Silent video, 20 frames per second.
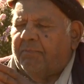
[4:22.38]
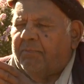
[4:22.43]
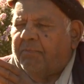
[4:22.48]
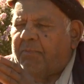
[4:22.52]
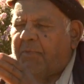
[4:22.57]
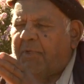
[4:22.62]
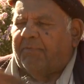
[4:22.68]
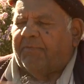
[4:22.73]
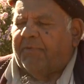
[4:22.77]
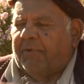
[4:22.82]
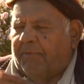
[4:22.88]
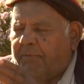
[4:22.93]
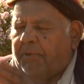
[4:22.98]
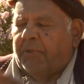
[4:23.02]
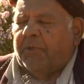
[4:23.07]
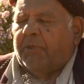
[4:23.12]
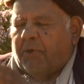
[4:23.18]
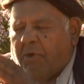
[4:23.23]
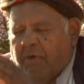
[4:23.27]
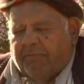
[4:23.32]

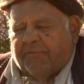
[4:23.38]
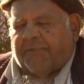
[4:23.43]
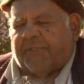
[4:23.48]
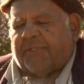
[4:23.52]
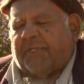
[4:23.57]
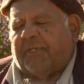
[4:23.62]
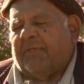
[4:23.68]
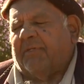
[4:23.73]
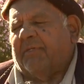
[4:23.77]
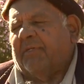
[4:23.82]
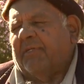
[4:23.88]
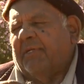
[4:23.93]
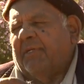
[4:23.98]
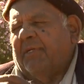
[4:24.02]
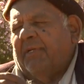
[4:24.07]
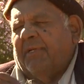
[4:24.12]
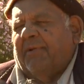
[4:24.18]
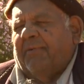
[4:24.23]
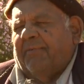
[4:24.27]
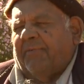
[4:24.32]
officer
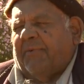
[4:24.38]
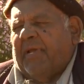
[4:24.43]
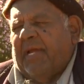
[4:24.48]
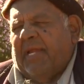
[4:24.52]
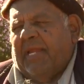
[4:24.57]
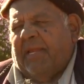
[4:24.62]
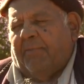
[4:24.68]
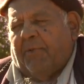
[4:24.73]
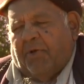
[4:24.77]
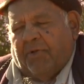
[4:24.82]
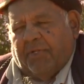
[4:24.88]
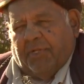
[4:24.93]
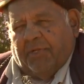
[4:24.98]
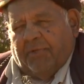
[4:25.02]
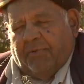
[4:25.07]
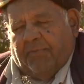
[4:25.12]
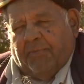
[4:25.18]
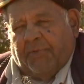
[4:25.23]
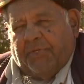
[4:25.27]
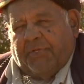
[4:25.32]
came onto
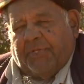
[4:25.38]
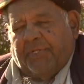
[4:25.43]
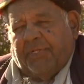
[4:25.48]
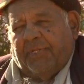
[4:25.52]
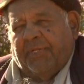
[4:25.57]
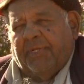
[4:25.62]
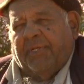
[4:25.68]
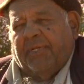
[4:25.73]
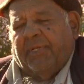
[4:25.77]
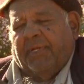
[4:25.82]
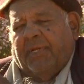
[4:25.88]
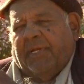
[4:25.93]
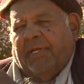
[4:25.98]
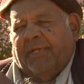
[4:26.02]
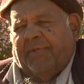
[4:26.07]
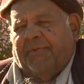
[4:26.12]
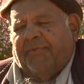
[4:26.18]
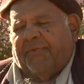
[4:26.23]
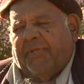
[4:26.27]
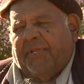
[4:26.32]
the mission
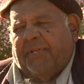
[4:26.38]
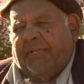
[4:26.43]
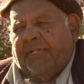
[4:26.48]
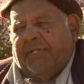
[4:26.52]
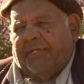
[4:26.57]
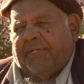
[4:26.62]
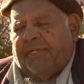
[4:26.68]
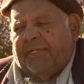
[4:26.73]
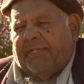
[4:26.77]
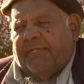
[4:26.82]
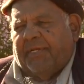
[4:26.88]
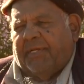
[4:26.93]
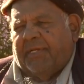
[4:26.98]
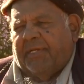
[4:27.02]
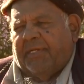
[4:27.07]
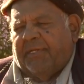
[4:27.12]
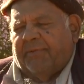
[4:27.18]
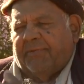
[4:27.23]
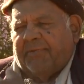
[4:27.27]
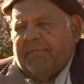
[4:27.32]
and said to
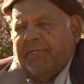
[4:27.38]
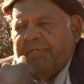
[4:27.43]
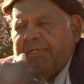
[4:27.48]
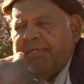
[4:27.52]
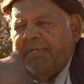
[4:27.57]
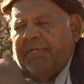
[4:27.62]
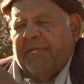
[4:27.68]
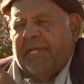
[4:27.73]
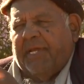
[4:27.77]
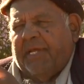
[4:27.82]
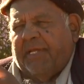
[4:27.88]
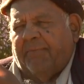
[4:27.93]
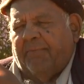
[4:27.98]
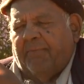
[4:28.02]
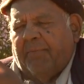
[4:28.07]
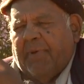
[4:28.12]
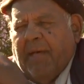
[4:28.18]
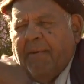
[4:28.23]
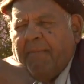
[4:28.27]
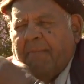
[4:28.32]
Dad and
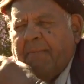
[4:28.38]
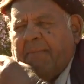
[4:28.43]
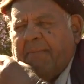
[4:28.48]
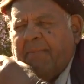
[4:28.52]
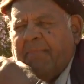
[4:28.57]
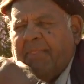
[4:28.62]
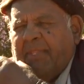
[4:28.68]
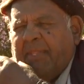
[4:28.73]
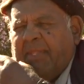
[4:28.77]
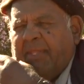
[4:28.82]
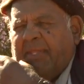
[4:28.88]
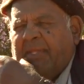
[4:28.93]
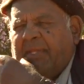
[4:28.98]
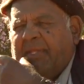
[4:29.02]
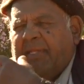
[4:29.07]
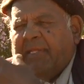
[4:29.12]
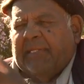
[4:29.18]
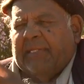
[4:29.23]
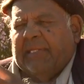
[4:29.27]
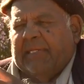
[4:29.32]
Mum
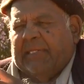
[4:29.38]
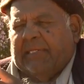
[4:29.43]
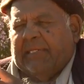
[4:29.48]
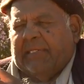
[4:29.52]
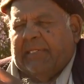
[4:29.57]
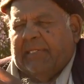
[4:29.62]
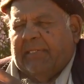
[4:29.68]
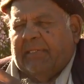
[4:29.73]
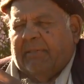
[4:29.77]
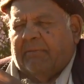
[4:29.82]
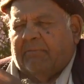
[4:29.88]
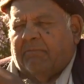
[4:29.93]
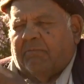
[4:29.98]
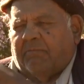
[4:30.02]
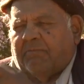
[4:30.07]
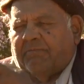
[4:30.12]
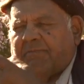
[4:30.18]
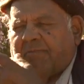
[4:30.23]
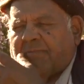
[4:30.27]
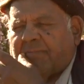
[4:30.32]
that
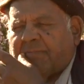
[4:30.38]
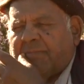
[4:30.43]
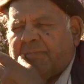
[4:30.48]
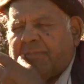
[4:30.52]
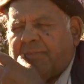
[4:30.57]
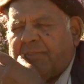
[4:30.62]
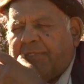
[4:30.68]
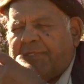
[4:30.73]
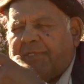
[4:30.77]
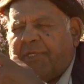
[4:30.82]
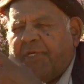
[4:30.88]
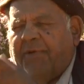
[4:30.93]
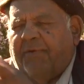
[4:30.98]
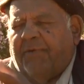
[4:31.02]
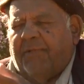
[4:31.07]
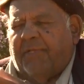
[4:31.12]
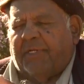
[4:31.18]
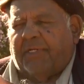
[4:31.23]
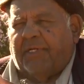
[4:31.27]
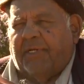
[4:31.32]
two
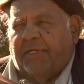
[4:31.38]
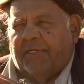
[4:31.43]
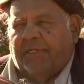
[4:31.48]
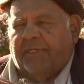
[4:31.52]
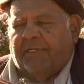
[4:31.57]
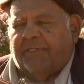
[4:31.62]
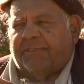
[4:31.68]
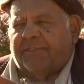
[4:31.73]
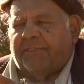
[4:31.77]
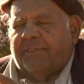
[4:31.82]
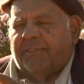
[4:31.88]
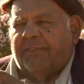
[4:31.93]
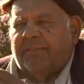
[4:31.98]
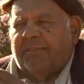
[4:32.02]
of the girls